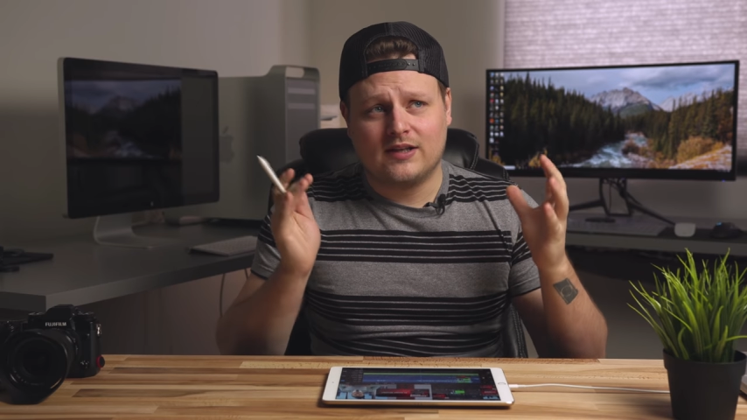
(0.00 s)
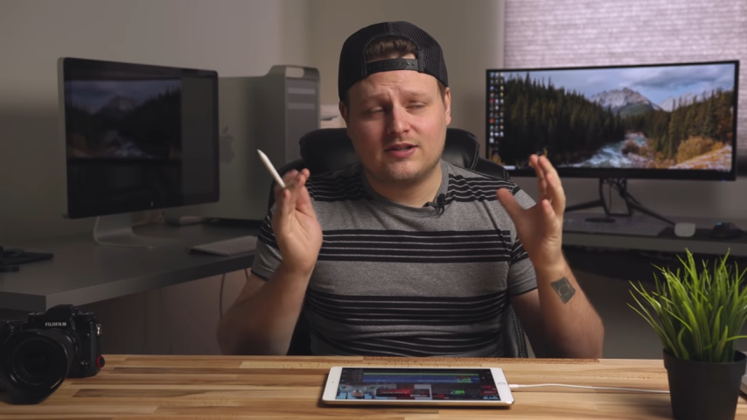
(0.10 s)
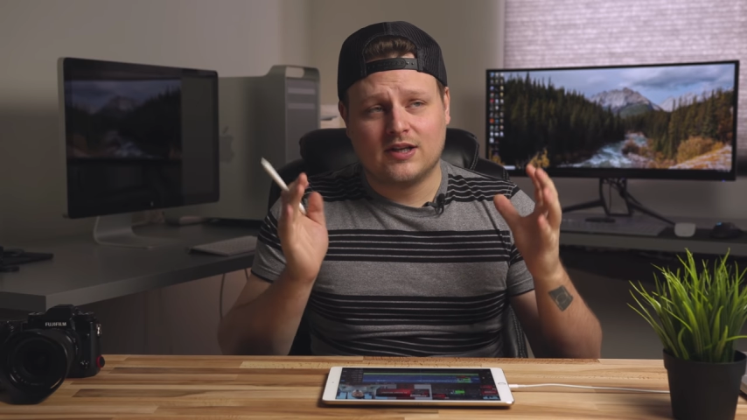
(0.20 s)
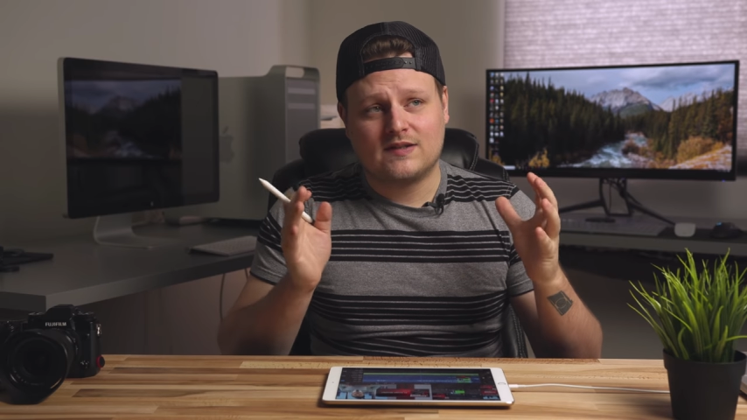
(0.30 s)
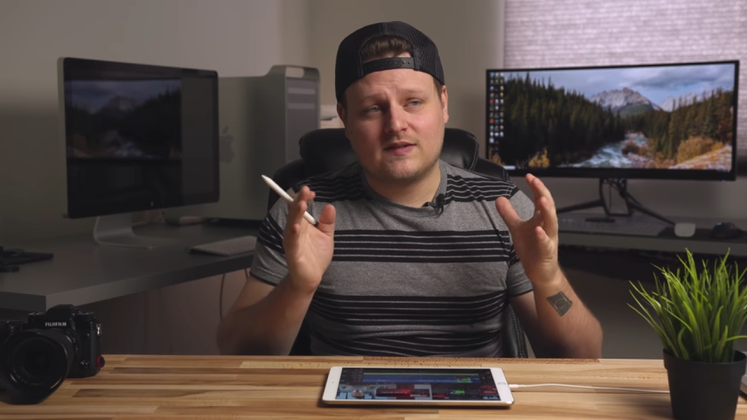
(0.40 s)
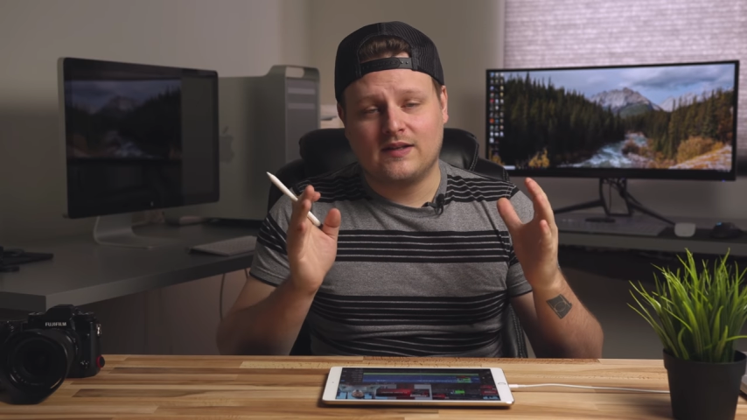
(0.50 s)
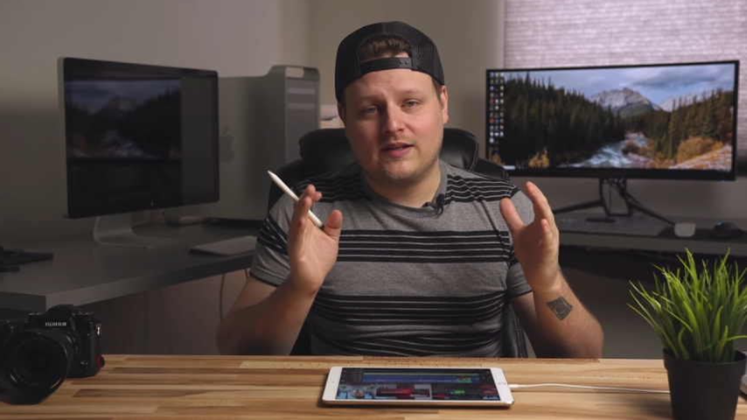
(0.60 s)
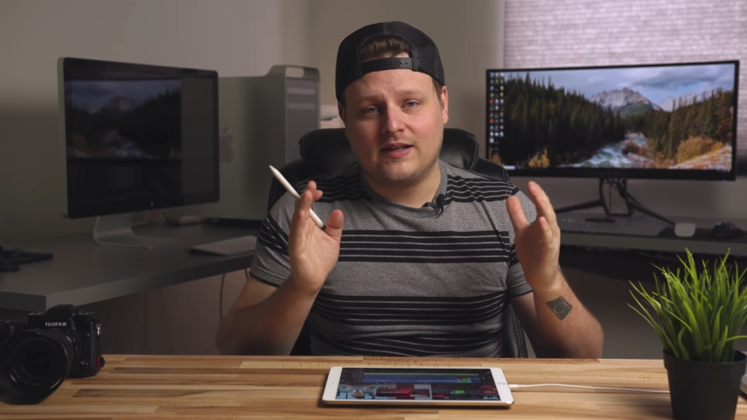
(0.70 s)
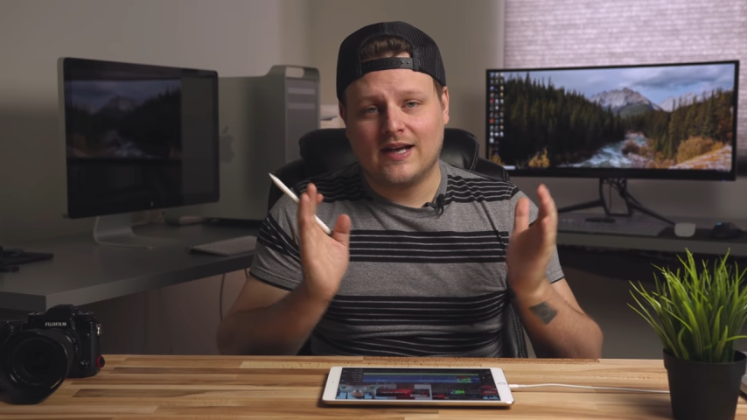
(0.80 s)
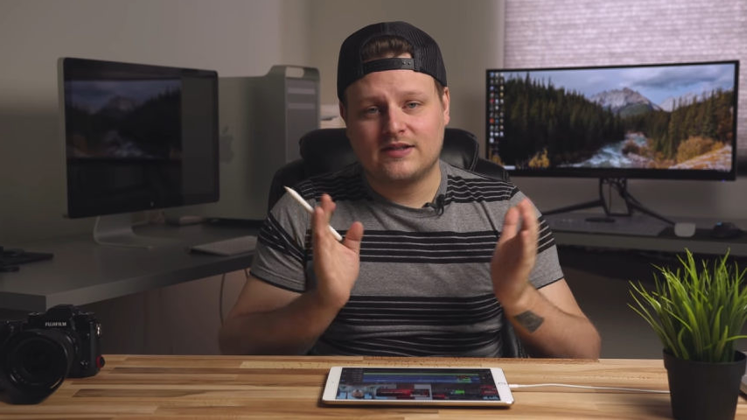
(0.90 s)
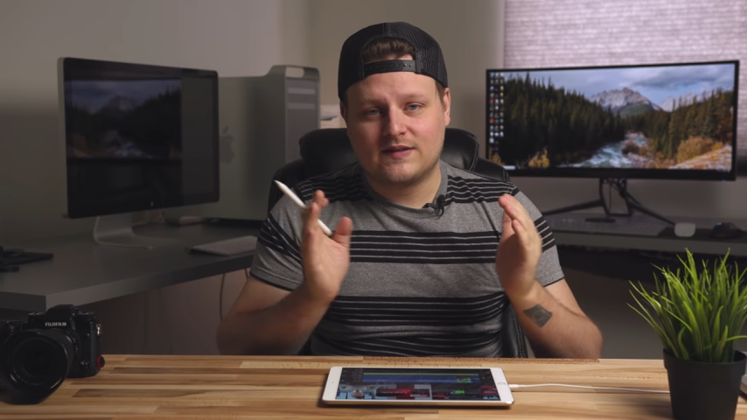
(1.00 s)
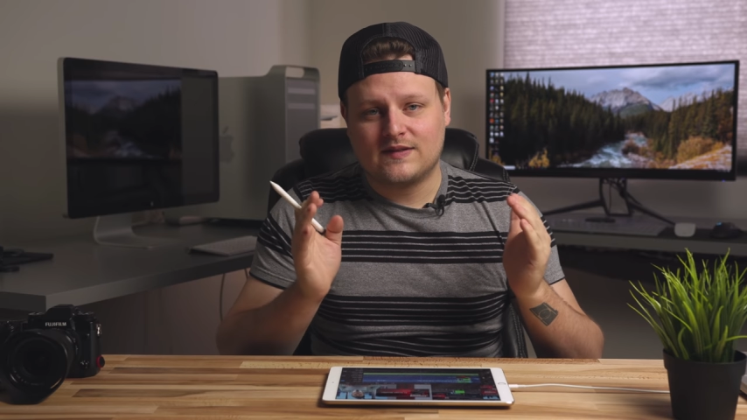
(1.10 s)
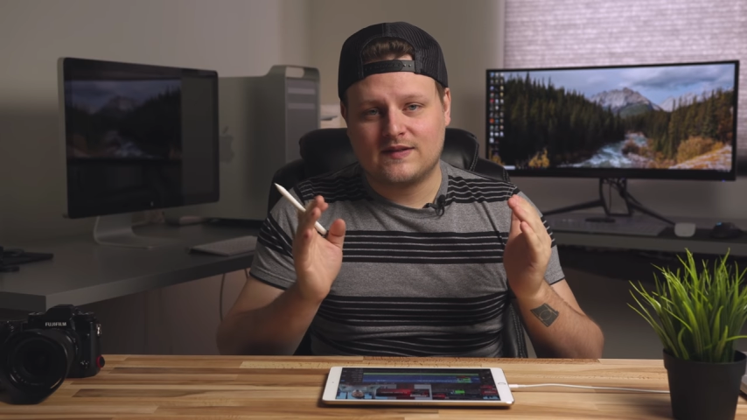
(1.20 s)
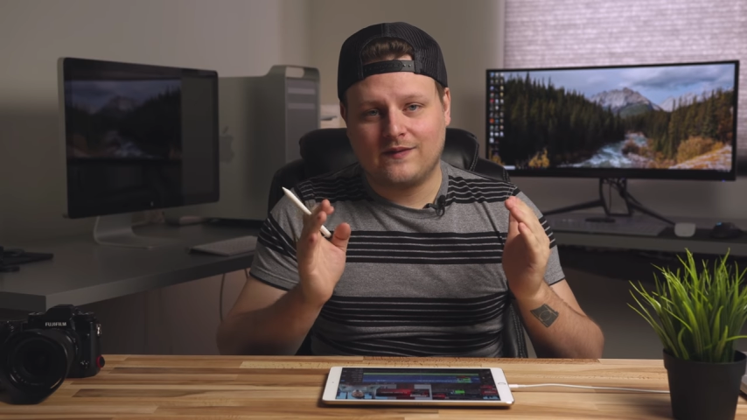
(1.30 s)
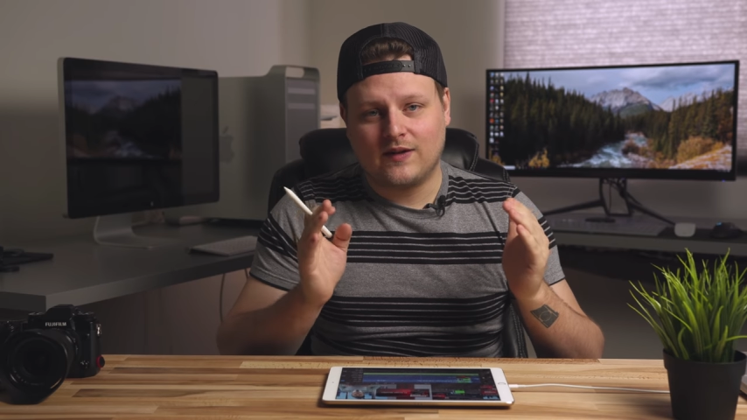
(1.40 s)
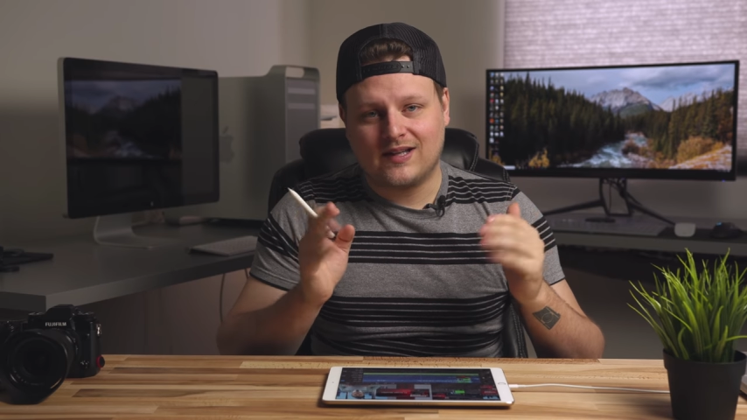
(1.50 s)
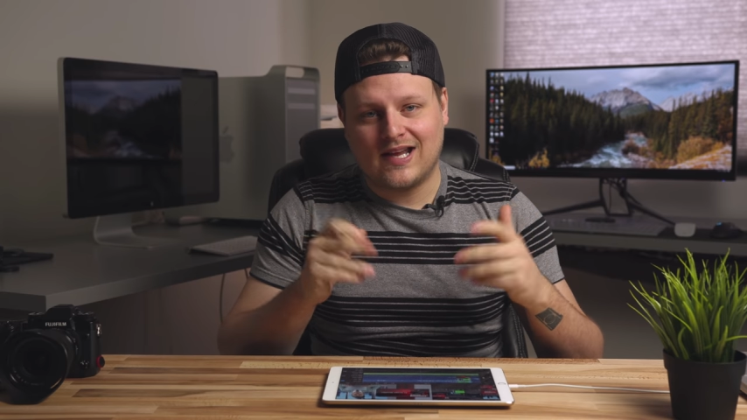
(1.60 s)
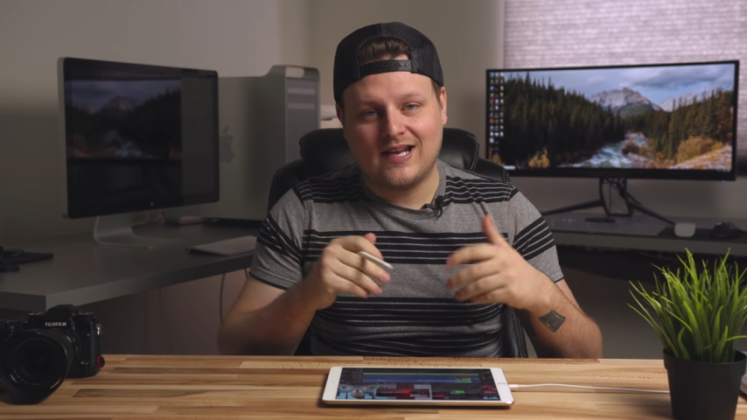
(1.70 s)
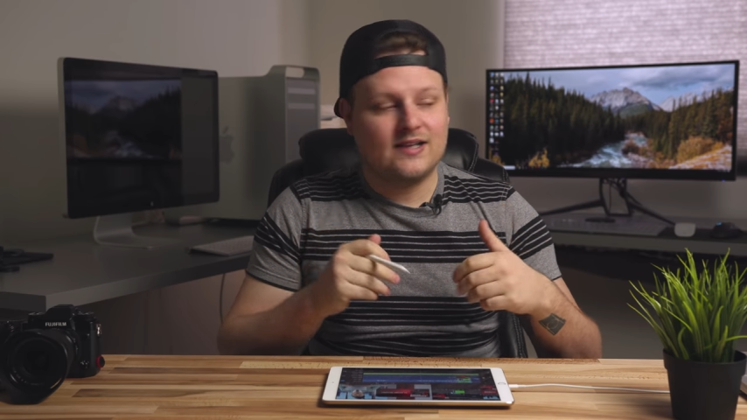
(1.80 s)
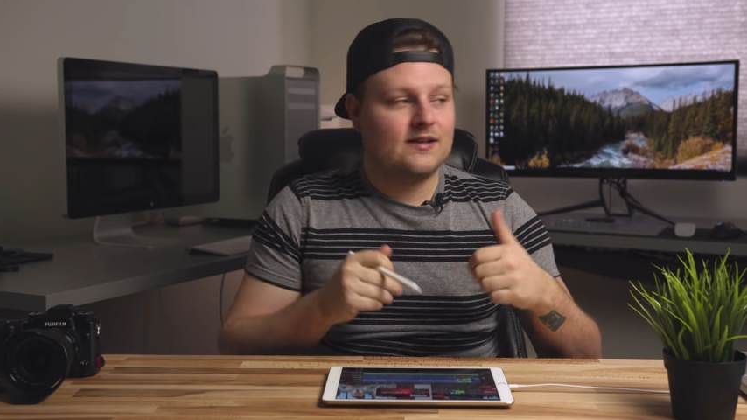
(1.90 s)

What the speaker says: adjusting the edges and stuff like that.